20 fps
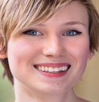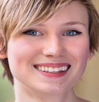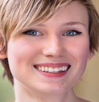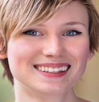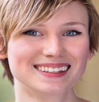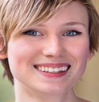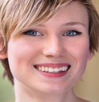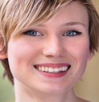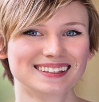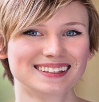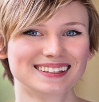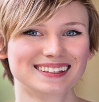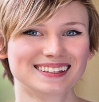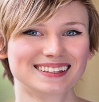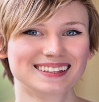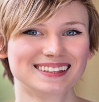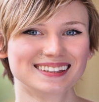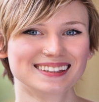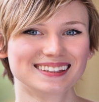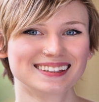
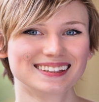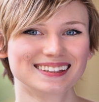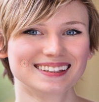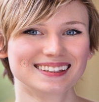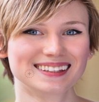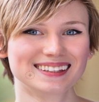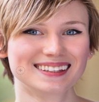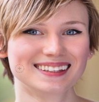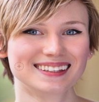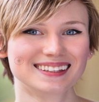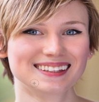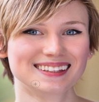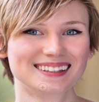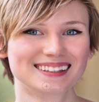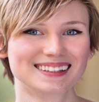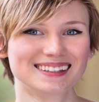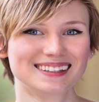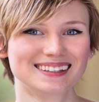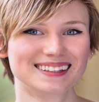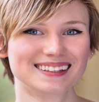
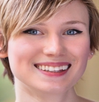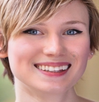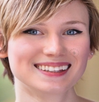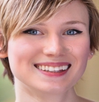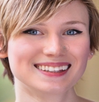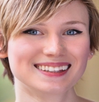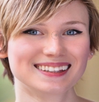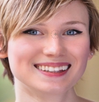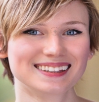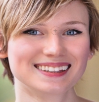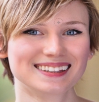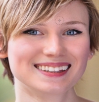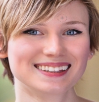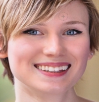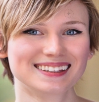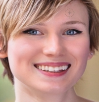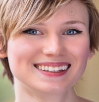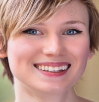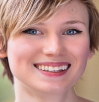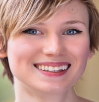
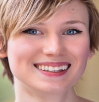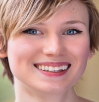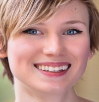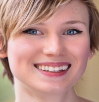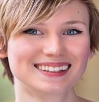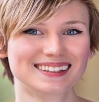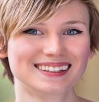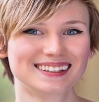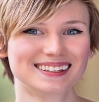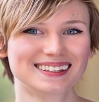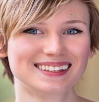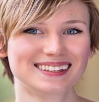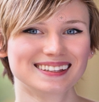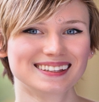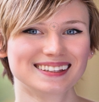(silence)